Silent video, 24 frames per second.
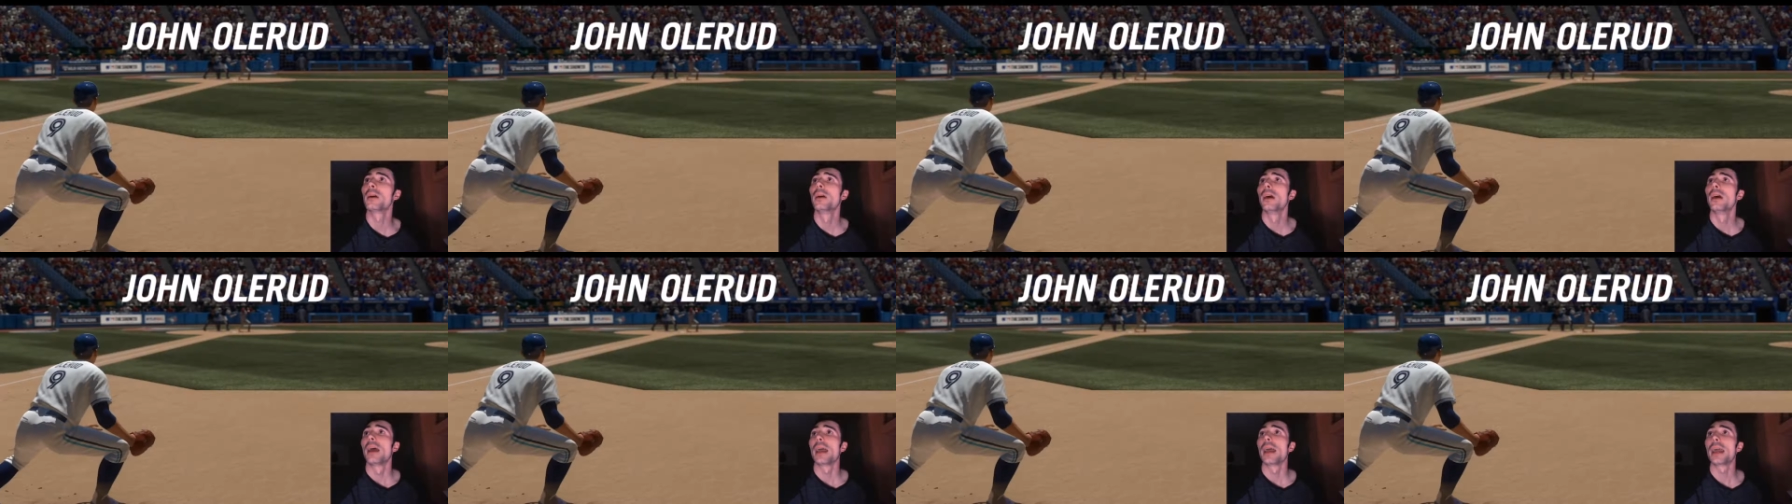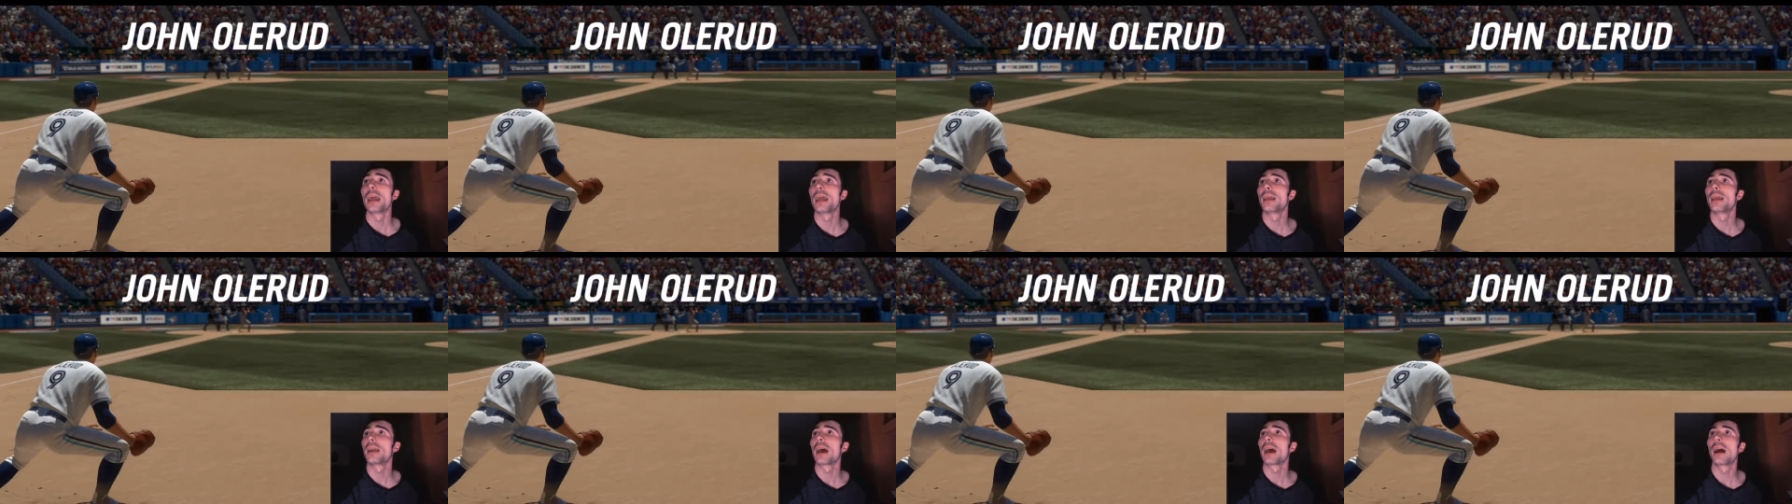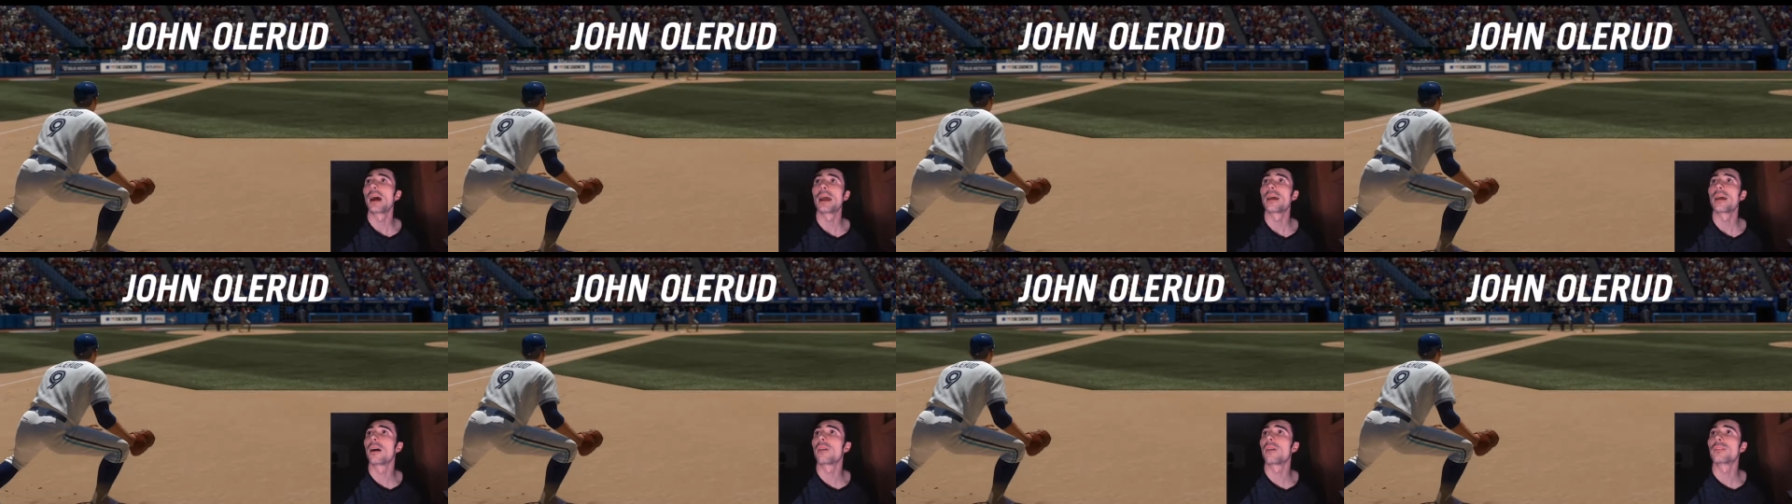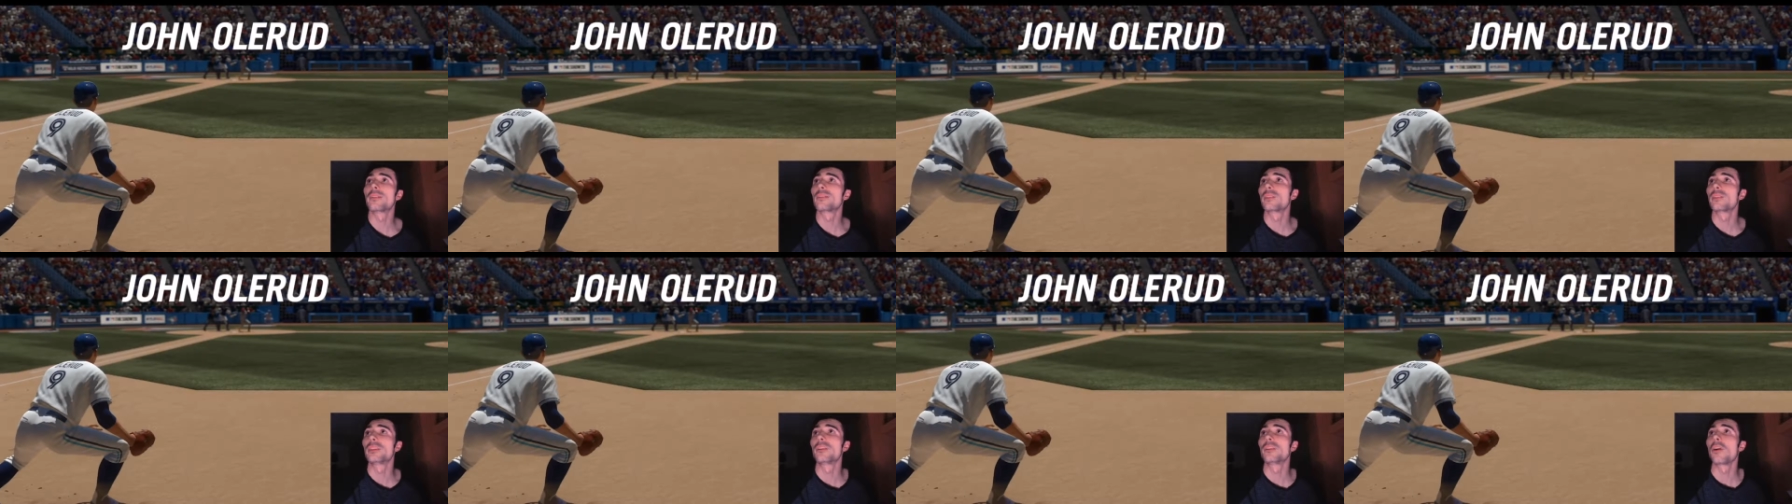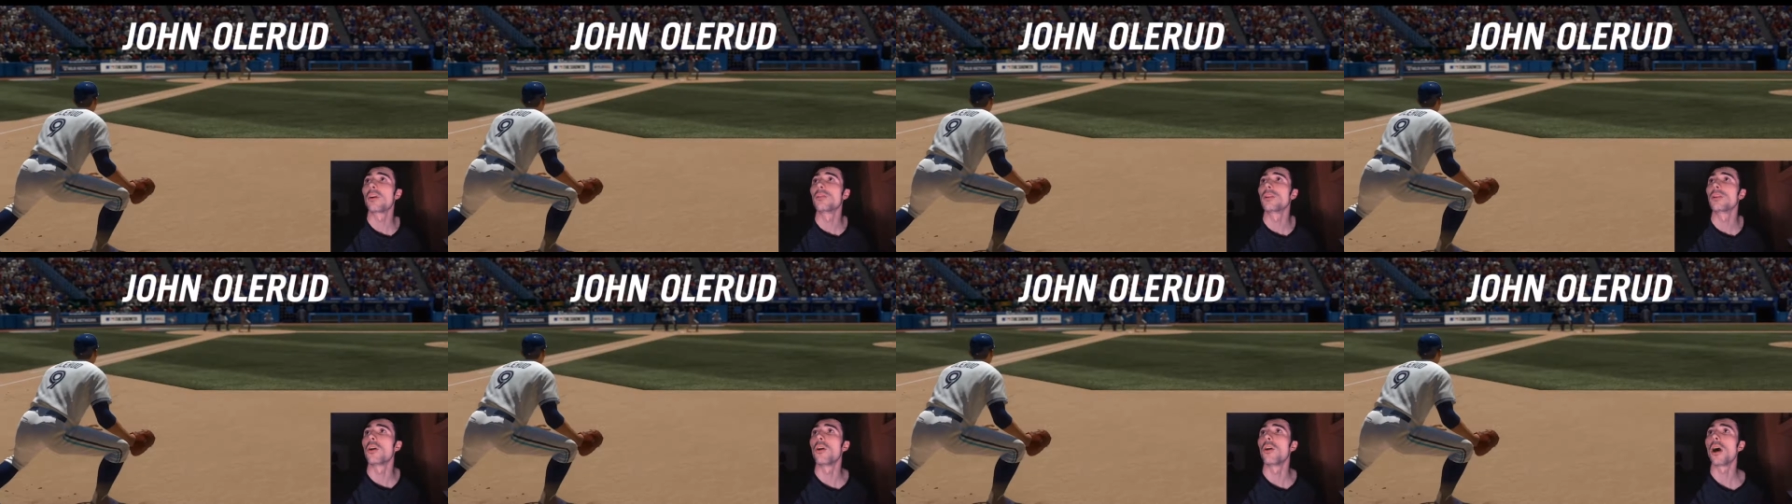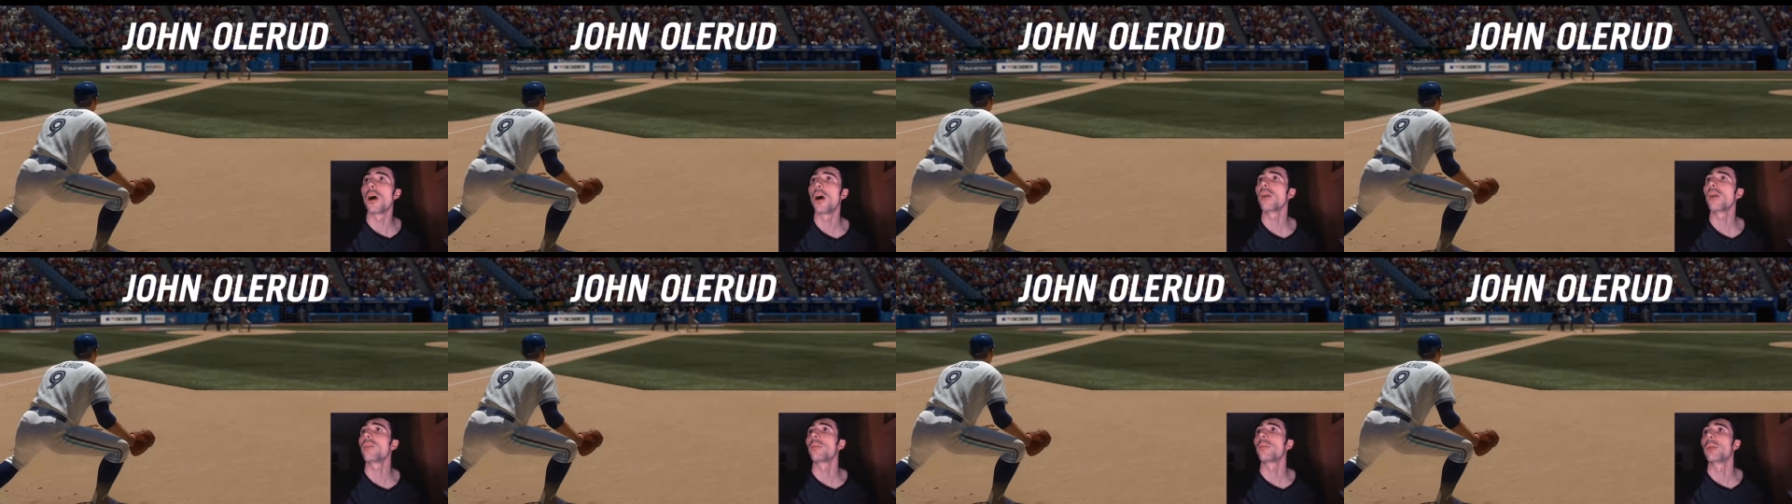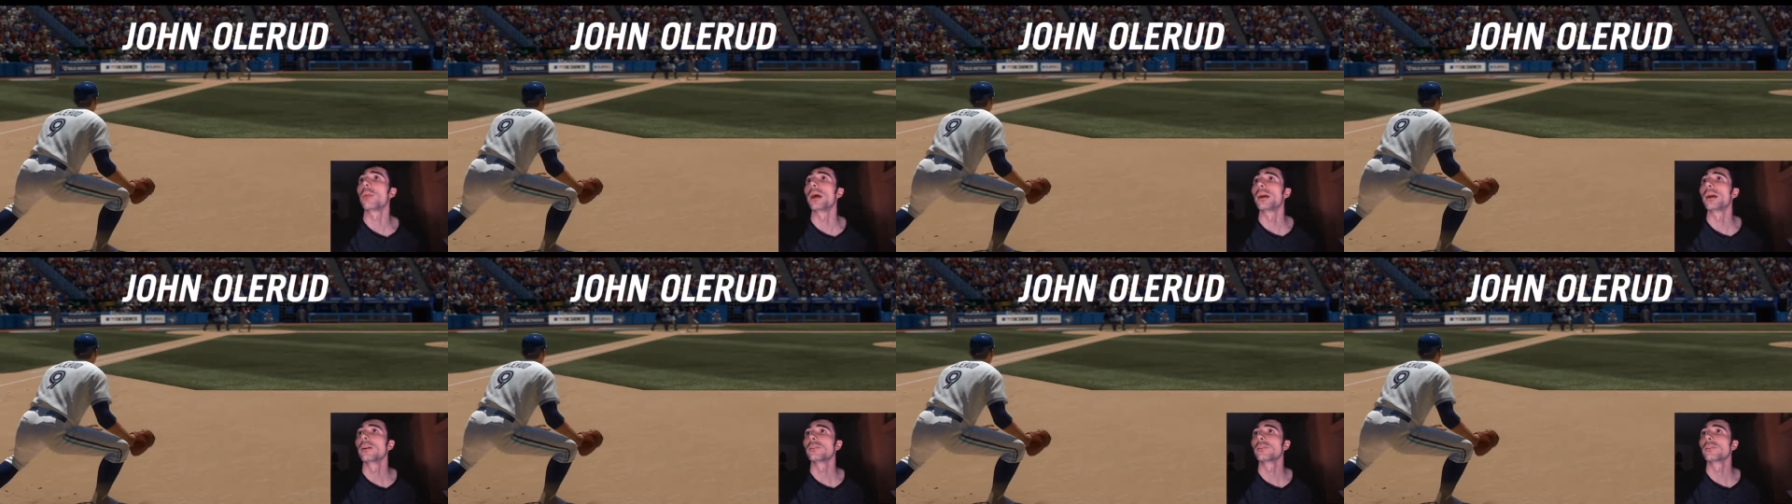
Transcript: and I obviously don't know all the players,